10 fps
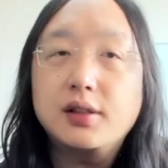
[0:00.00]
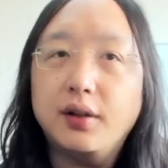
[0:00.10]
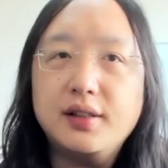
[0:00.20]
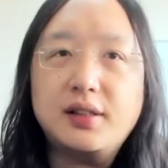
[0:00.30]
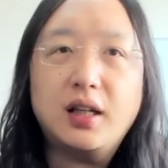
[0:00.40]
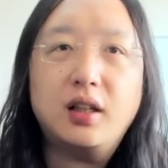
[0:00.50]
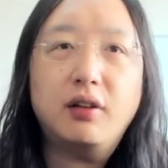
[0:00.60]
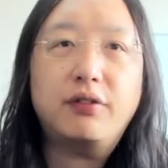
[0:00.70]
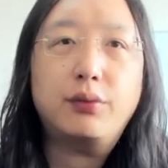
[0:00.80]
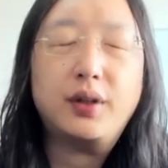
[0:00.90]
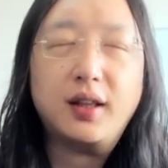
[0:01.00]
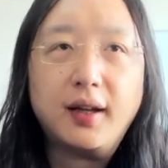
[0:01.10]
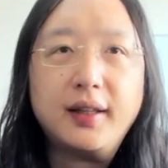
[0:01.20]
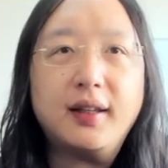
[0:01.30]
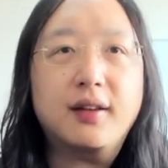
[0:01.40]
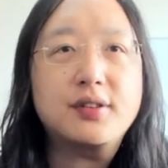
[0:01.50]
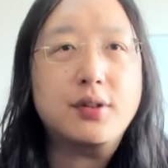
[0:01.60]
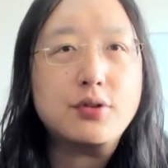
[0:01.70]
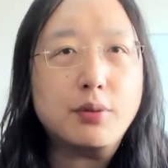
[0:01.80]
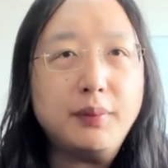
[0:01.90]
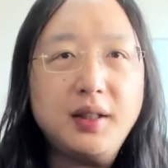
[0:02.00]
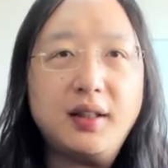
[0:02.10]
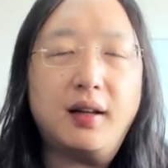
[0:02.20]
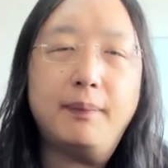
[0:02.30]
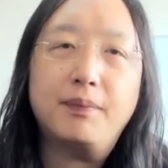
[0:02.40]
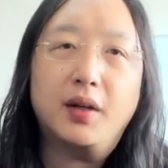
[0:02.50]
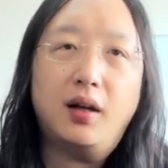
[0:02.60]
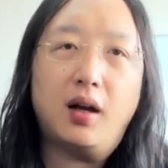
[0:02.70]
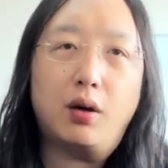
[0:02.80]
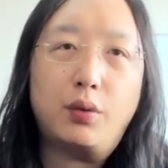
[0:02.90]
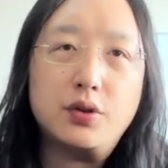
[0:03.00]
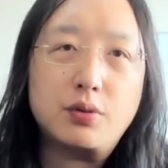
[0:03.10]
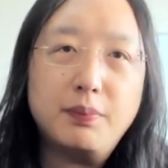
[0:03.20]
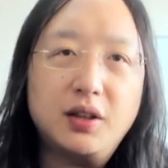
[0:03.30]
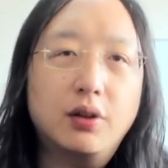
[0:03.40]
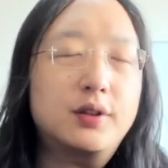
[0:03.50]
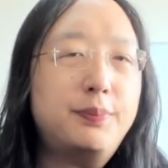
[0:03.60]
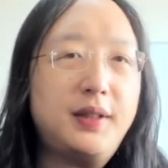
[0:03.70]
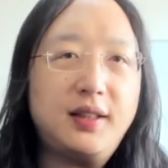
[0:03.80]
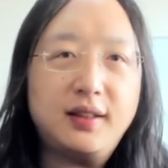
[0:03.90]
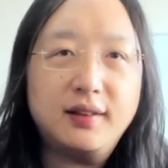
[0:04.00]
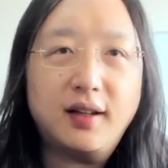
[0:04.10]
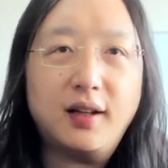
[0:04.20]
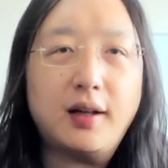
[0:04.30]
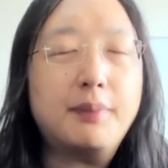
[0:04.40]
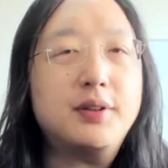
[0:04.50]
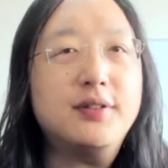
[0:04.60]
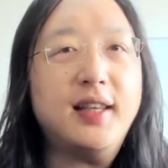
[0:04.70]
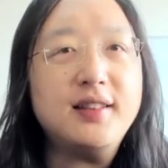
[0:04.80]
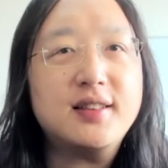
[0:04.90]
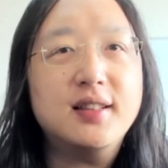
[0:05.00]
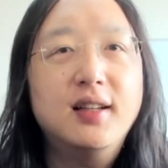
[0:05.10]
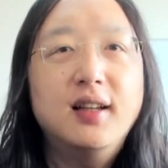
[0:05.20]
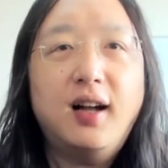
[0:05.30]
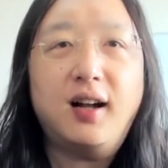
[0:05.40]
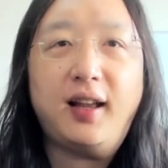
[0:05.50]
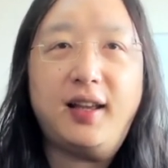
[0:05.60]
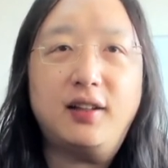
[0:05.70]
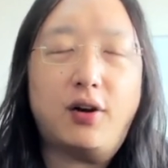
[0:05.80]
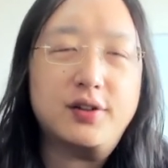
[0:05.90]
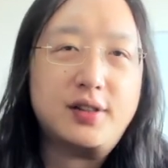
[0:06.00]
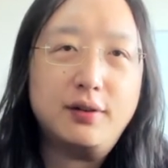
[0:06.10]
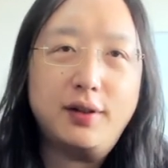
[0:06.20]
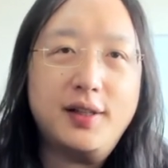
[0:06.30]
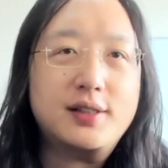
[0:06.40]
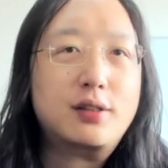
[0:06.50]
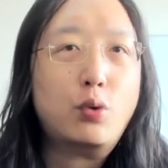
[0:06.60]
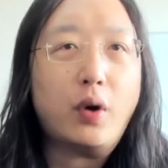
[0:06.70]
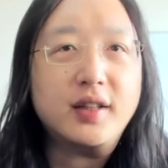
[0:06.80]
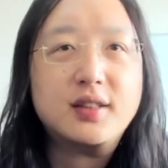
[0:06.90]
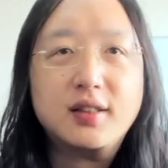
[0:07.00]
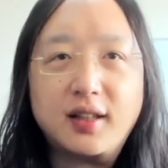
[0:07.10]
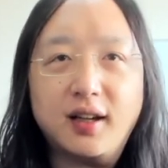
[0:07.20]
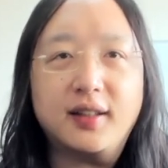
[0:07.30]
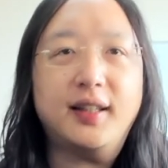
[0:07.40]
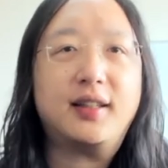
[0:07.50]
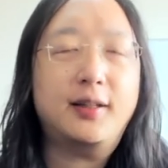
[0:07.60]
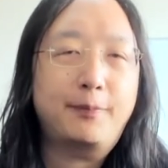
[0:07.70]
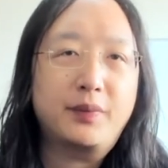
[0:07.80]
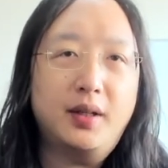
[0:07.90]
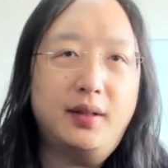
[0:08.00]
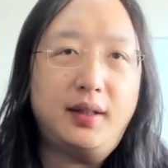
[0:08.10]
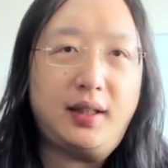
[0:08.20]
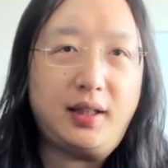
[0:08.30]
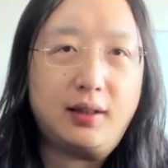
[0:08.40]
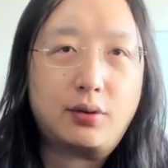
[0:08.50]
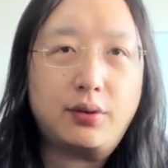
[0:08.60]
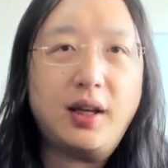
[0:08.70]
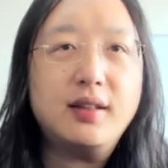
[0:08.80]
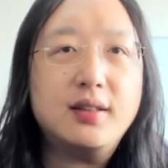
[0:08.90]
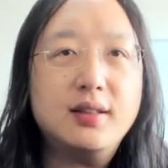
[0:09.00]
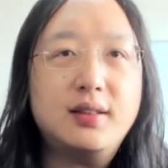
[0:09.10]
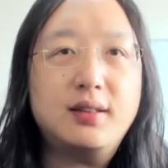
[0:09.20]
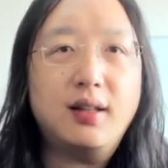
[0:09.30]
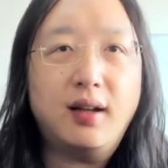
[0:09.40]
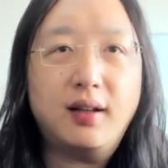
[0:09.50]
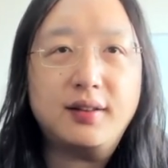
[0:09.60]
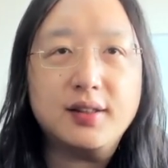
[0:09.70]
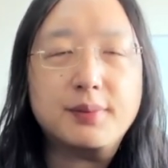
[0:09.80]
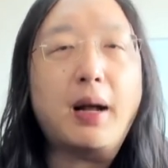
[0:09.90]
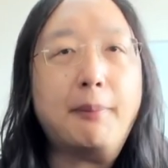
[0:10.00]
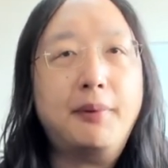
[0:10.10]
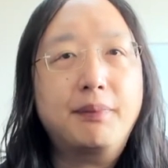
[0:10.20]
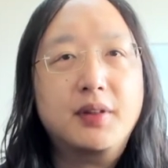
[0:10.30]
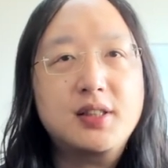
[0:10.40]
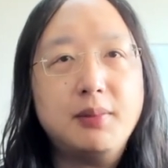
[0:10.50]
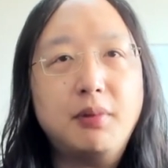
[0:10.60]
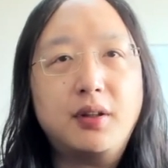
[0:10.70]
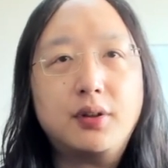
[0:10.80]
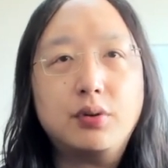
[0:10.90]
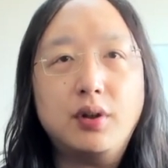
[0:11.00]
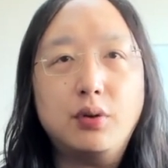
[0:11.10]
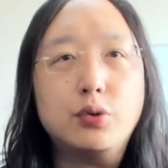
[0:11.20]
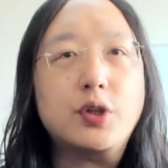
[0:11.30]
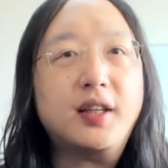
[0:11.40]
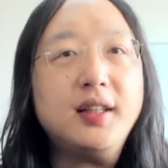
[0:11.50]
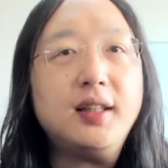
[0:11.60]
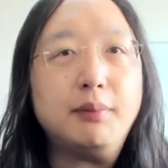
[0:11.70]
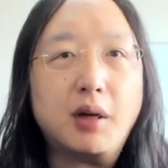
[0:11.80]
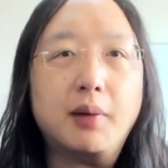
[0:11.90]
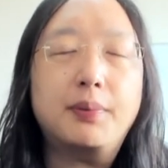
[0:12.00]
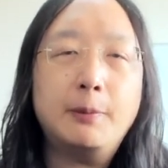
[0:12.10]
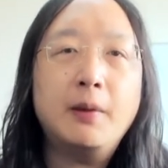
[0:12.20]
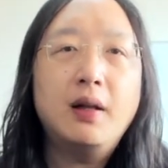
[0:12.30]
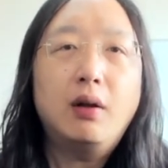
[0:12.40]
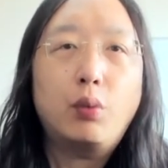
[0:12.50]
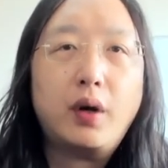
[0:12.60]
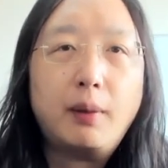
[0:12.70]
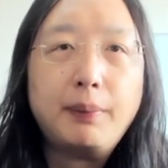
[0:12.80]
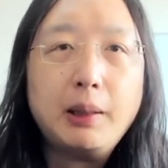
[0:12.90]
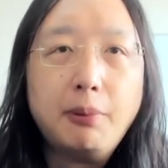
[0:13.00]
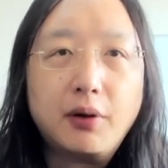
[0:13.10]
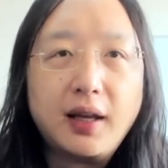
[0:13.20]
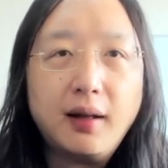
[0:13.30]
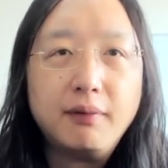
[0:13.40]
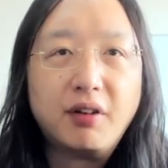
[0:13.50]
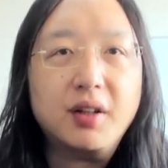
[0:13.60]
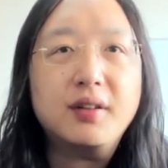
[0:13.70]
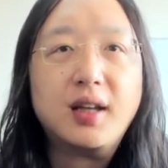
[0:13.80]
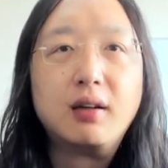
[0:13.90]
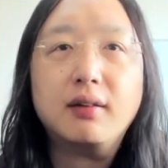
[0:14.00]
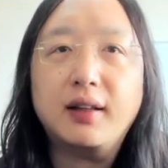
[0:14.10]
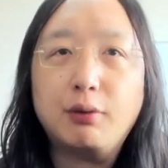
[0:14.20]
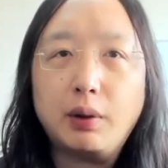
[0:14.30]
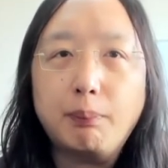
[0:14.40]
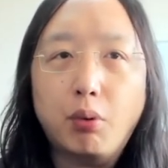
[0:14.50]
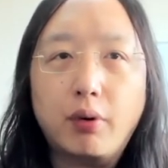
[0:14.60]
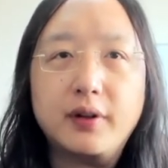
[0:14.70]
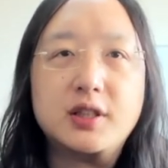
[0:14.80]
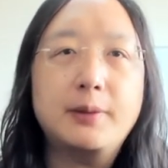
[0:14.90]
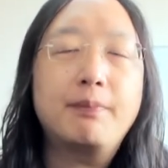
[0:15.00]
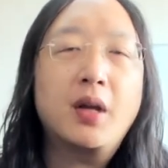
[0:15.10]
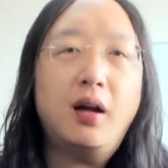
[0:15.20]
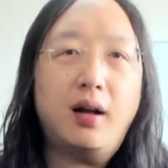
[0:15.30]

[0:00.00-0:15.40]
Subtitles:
So instead of relying on social media, which may not be up to date, and also is quite chaotic, he created this map, similar to the Ushahidi map, where people can voluntarily report